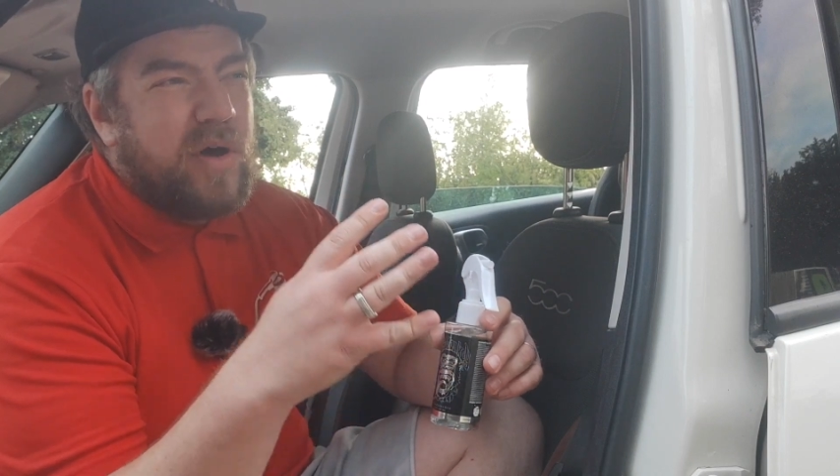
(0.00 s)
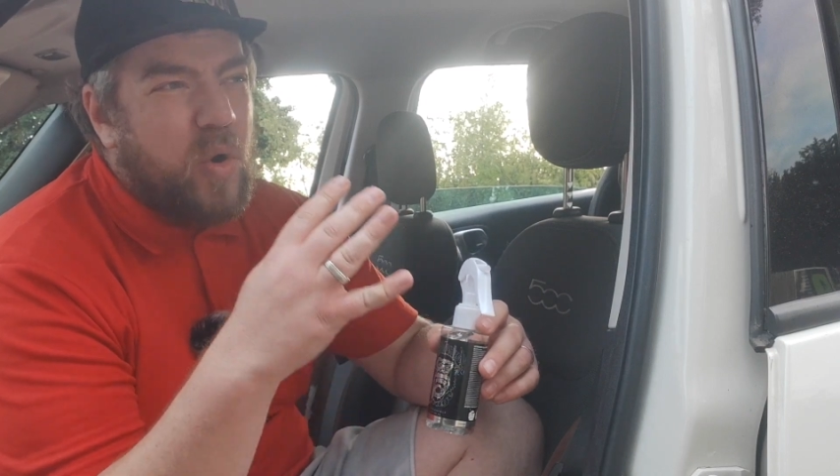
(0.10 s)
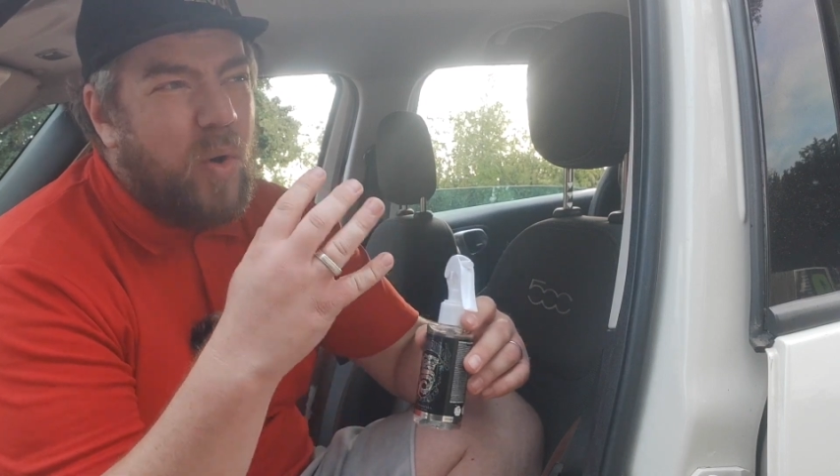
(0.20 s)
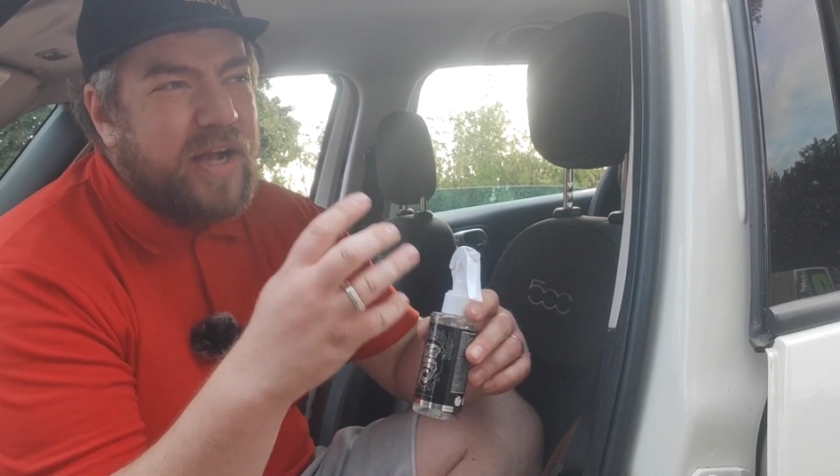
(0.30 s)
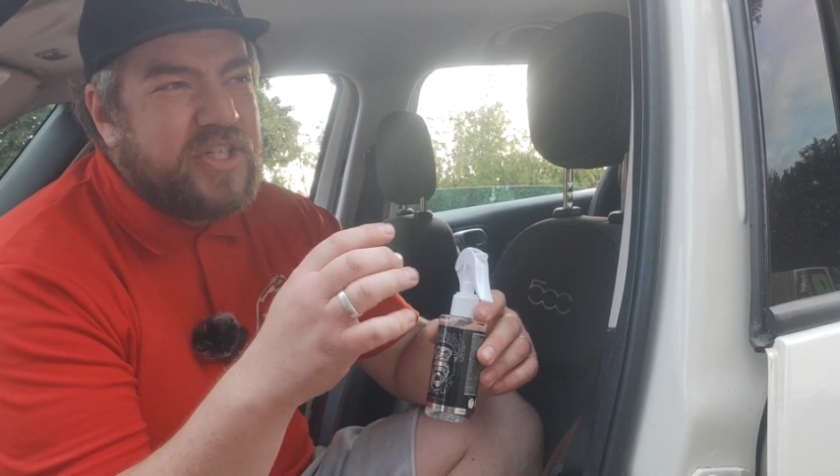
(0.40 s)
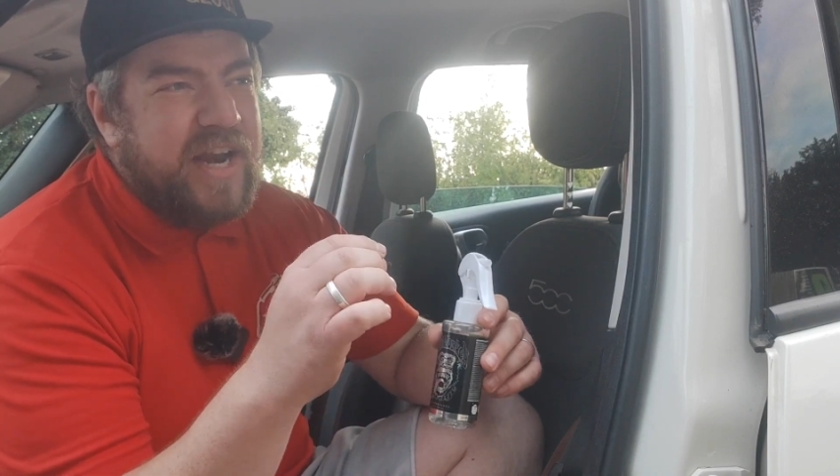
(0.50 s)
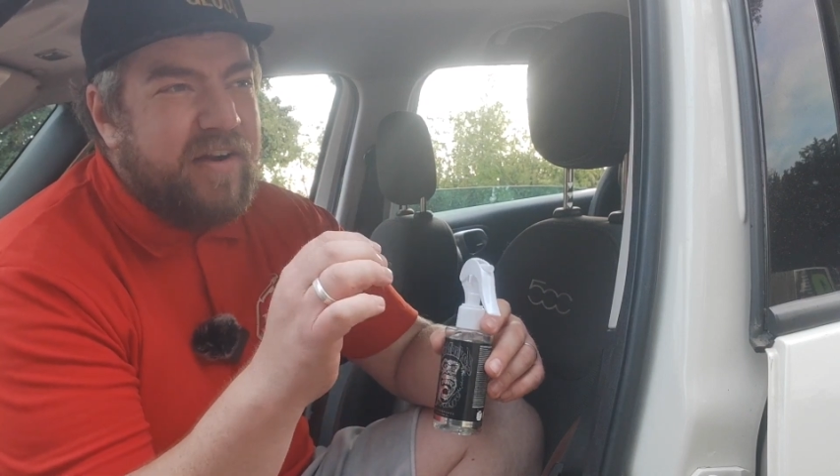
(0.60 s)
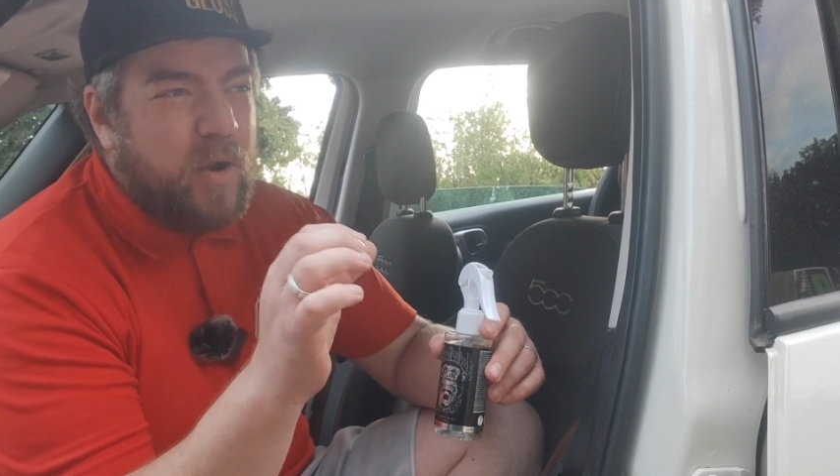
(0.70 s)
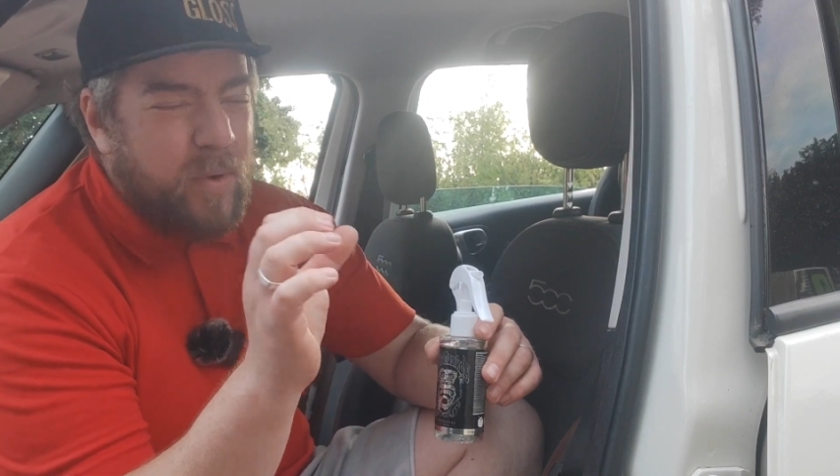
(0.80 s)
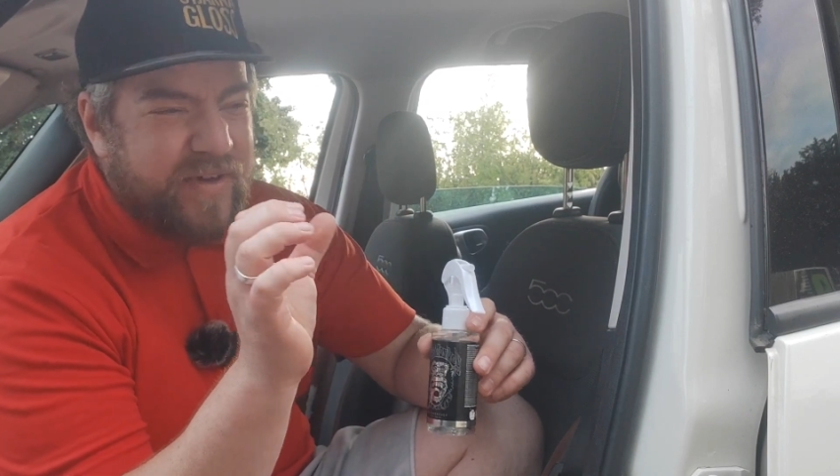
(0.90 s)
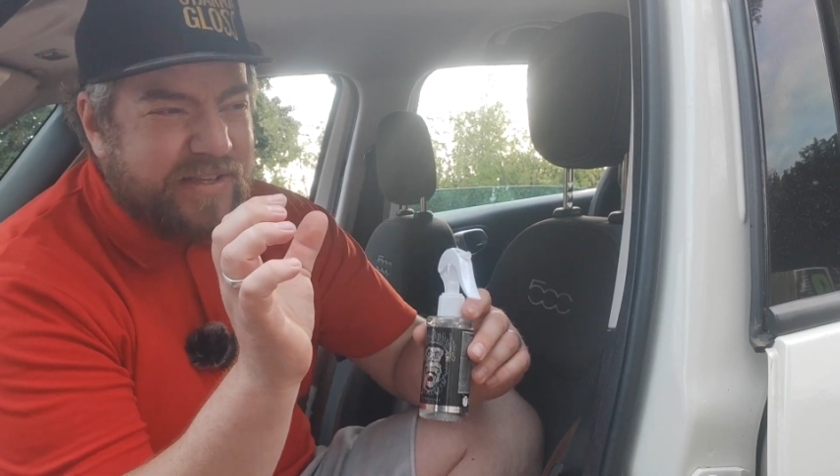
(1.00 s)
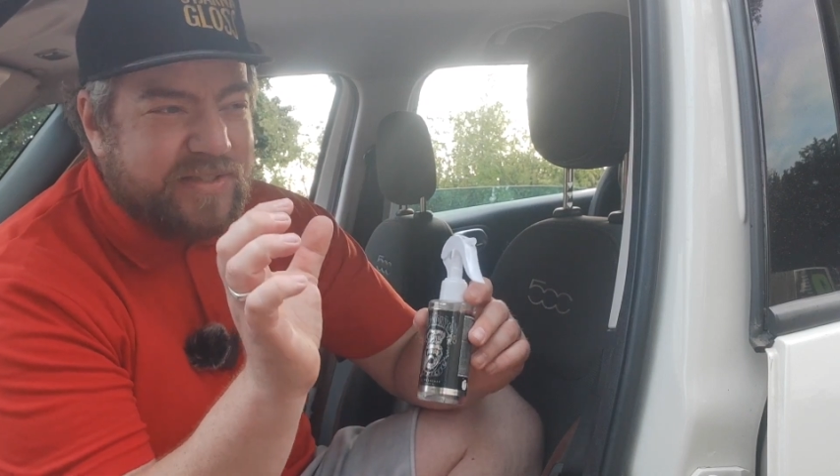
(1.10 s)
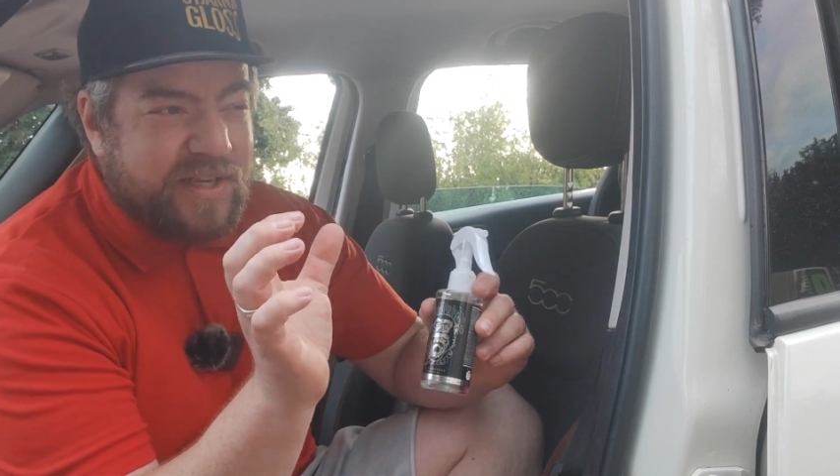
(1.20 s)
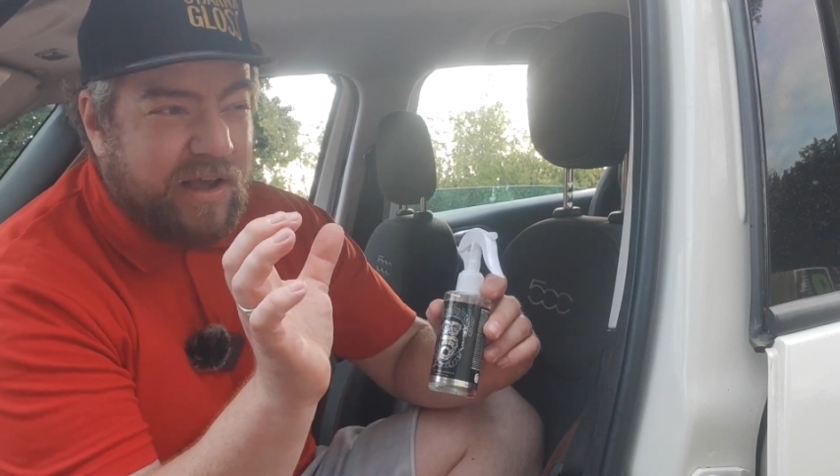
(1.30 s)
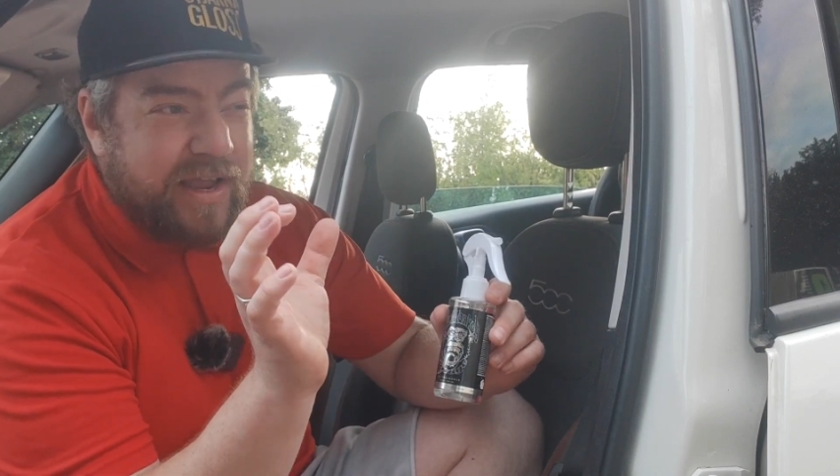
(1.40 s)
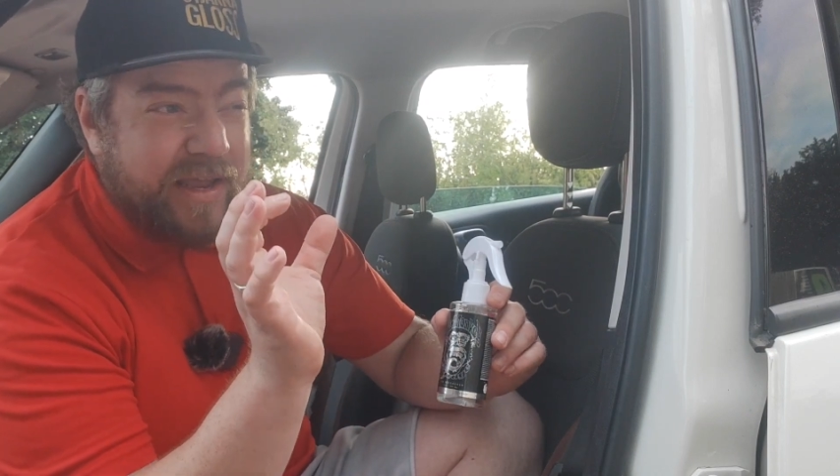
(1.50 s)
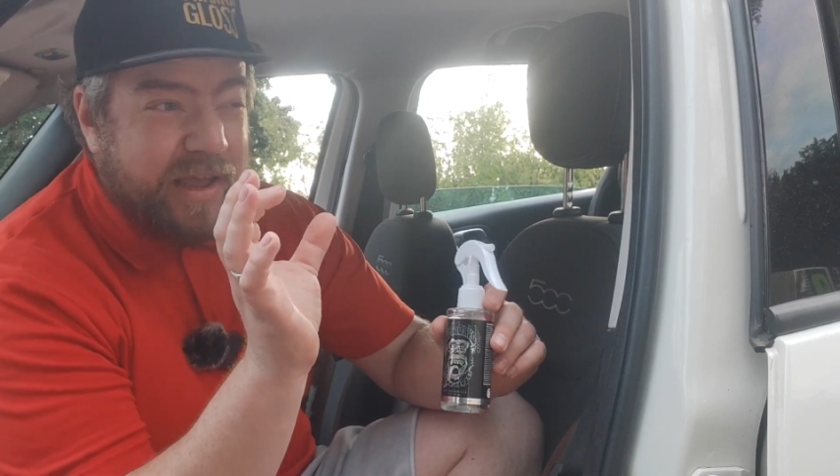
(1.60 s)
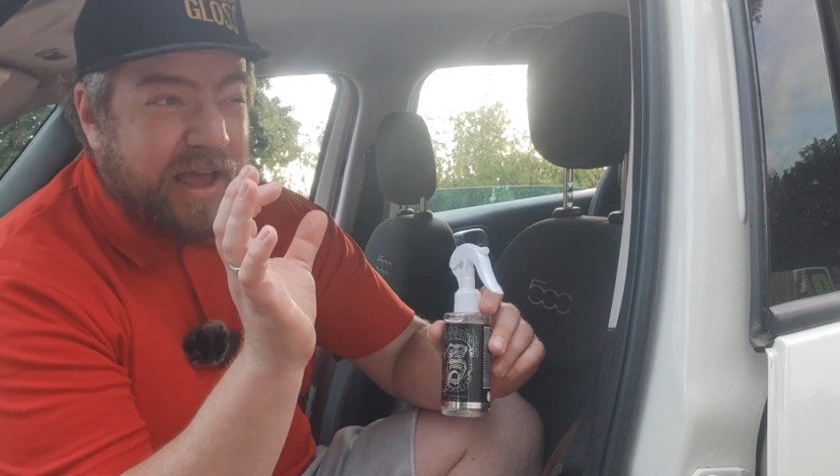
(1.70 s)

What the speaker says: quite generic with a slight,